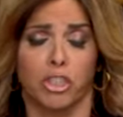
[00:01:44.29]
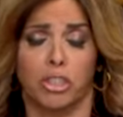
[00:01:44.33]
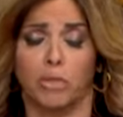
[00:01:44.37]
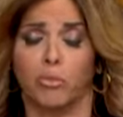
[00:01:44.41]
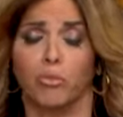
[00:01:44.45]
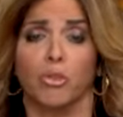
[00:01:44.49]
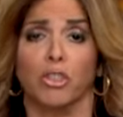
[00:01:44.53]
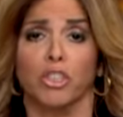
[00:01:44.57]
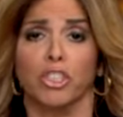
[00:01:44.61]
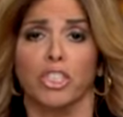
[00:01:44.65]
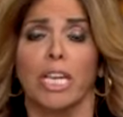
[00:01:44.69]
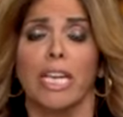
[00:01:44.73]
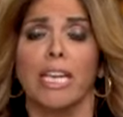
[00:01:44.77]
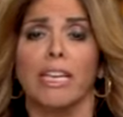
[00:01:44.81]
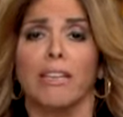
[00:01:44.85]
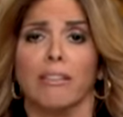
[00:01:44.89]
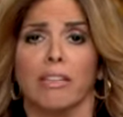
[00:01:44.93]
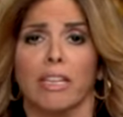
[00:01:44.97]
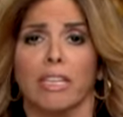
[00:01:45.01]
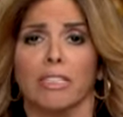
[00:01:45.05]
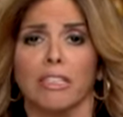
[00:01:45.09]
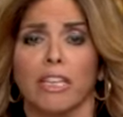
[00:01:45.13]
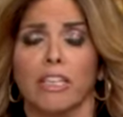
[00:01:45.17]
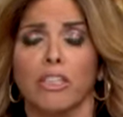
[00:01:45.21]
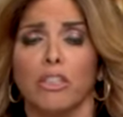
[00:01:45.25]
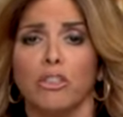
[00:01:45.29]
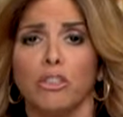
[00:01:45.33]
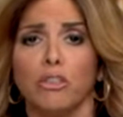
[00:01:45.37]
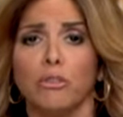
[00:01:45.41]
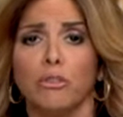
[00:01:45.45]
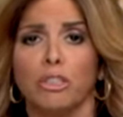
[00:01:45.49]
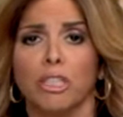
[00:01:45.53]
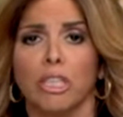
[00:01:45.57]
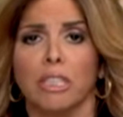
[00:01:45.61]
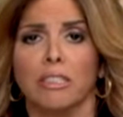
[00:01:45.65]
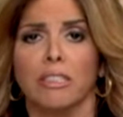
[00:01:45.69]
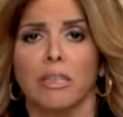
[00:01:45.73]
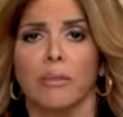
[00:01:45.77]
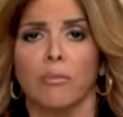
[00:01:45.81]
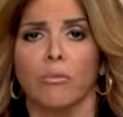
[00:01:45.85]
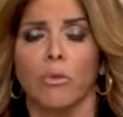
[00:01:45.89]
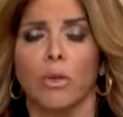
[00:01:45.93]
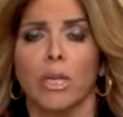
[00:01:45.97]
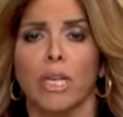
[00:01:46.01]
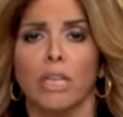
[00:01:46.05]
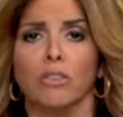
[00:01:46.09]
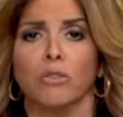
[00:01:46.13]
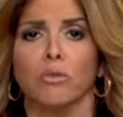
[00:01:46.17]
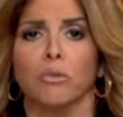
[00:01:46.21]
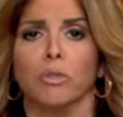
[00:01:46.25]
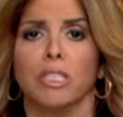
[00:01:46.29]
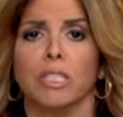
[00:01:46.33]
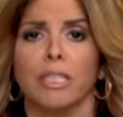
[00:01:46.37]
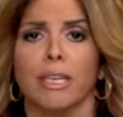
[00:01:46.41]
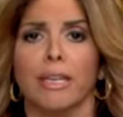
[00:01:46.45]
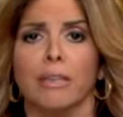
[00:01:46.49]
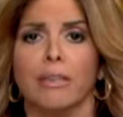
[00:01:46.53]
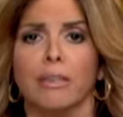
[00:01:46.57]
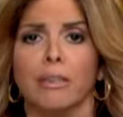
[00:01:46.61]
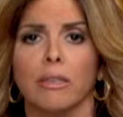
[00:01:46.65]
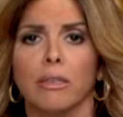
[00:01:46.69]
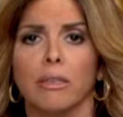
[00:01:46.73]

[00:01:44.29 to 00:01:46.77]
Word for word: were saying things. I know you said something. What else was said?